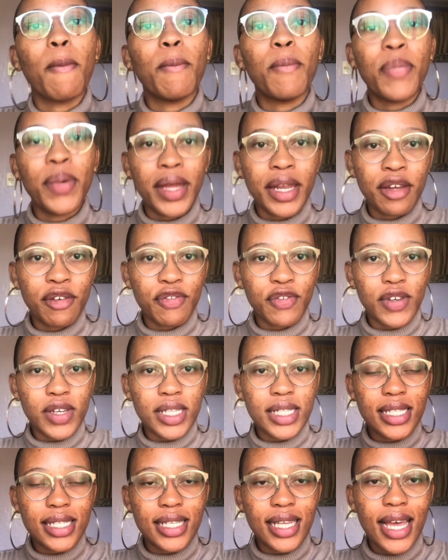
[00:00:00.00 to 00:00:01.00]

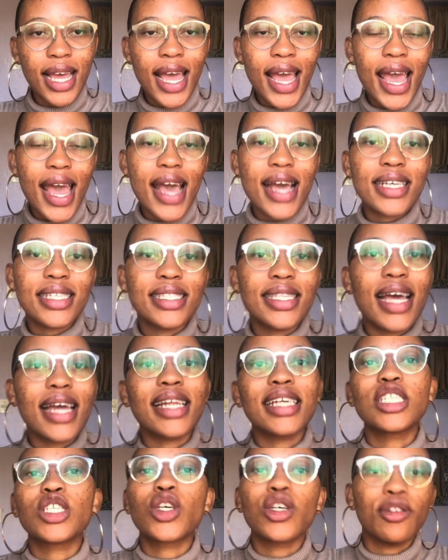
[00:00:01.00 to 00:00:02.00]
benefit is
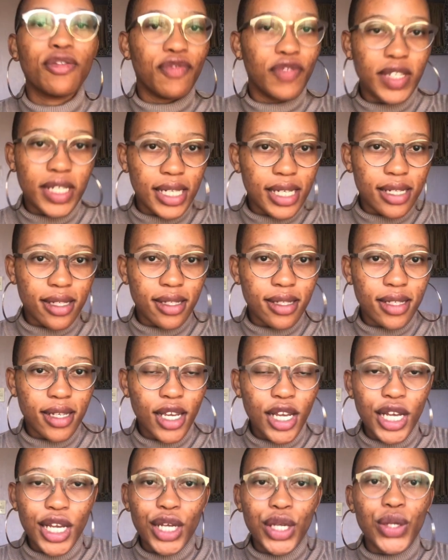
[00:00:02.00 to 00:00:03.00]
that it's convenient.
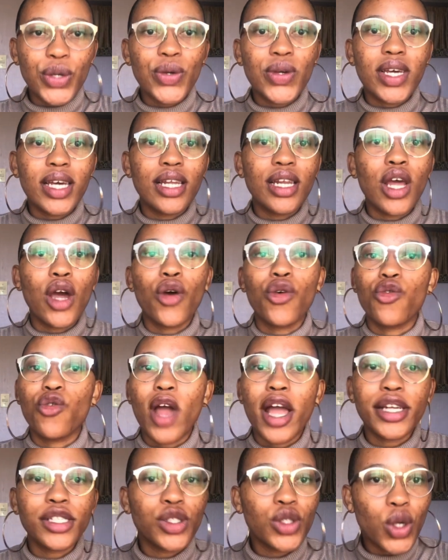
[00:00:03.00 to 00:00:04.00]
You can
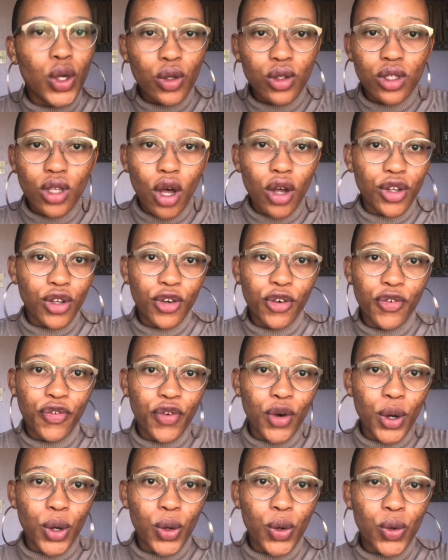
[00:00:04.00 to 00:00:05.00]
write notes on your
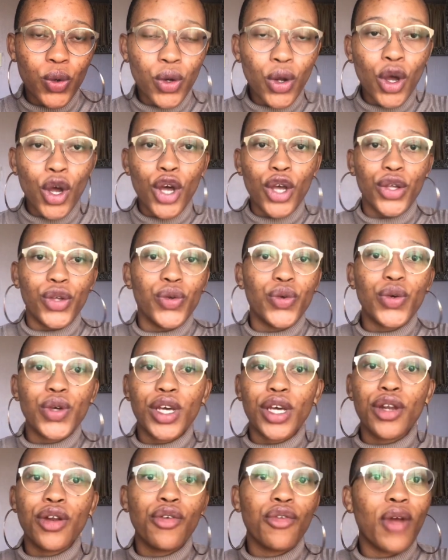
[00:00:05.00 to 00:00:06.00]
phone, you
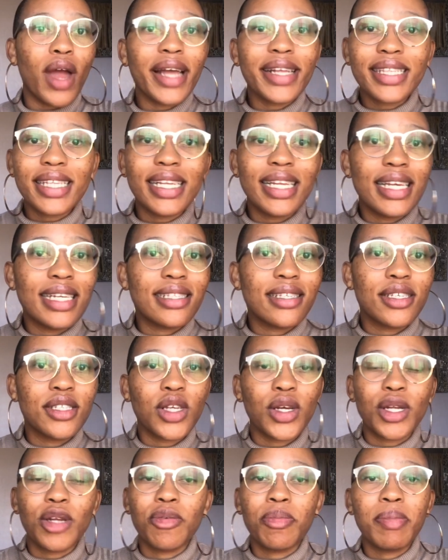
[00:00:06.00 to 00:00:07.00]
can write the letters
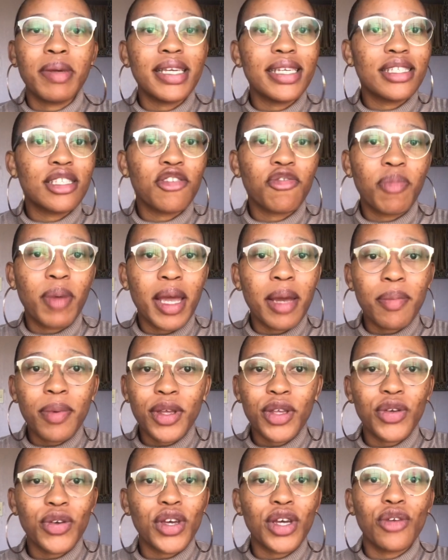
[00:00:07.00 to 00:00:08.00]
on a piece of paper,
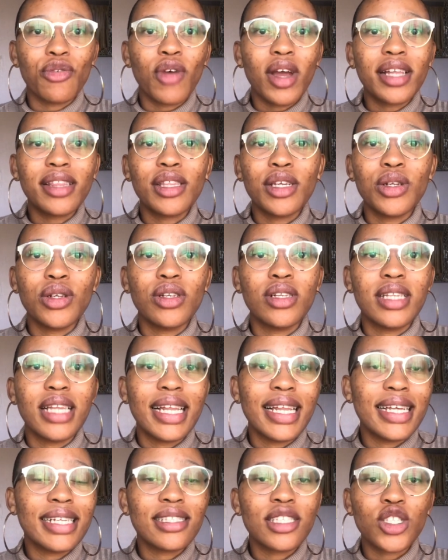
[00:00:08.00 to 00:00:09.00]
you can write the
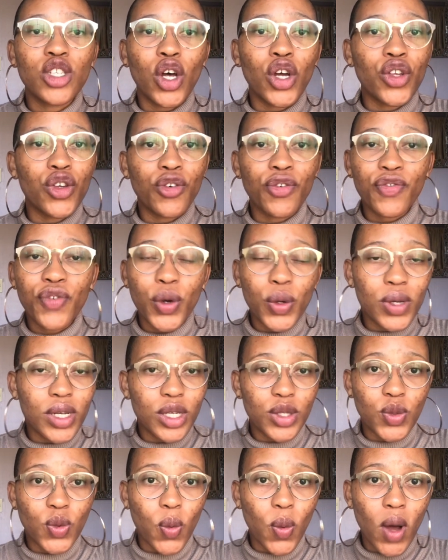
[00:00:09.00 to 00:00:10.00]
letters on your phone
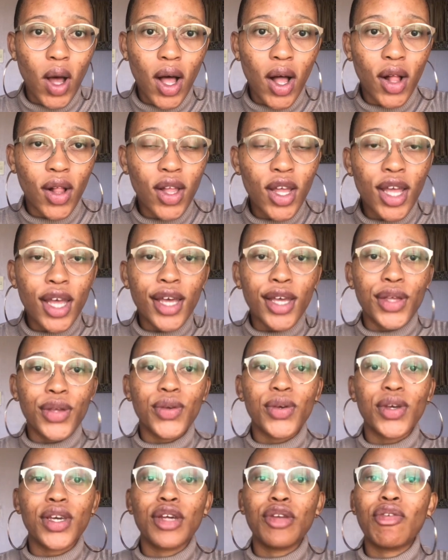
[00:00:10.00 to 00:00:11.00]
as well,
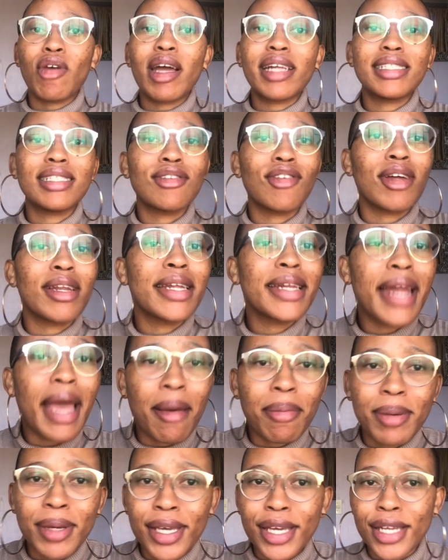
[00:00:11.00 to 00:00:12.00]
you can write it on a
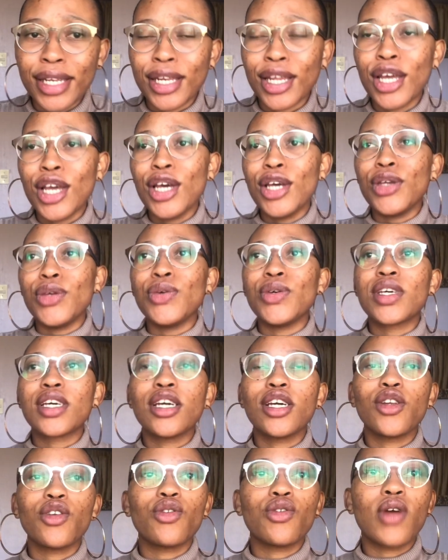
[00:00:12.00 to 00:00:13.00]
napkin, you
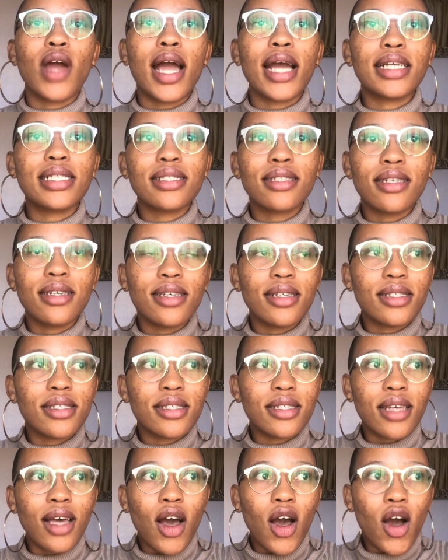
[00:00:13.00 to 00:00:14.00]
can write it